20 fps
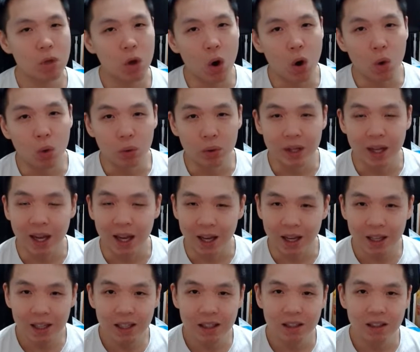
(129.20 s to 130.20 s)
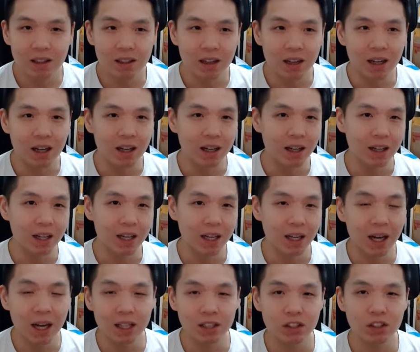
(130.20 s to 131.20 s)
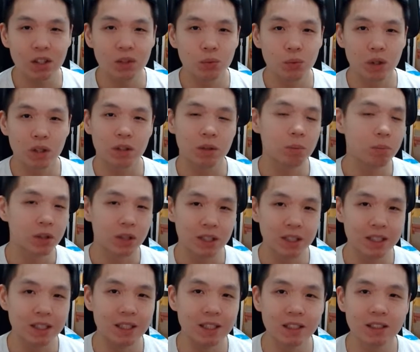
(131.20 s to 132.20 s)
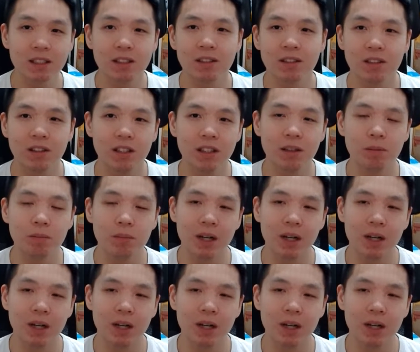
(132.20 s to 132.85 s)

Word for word: okay. Uh, it actually worked pretty decently,